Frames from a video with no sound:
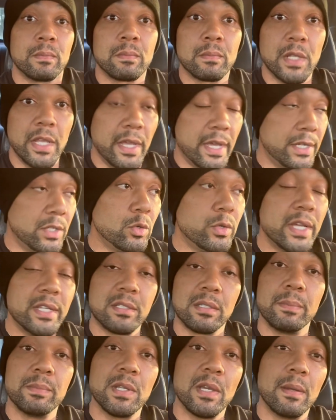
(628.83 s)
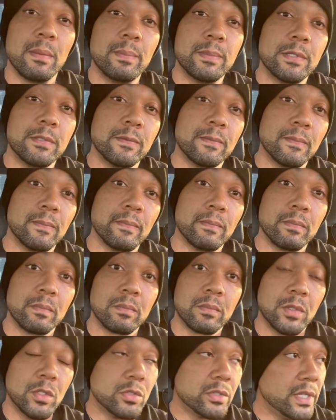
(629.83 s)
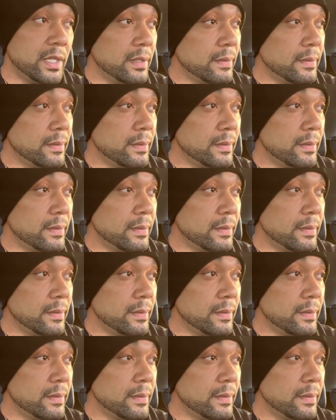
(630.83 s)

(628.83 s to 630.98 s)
Yeah, I do that sometimes. You see,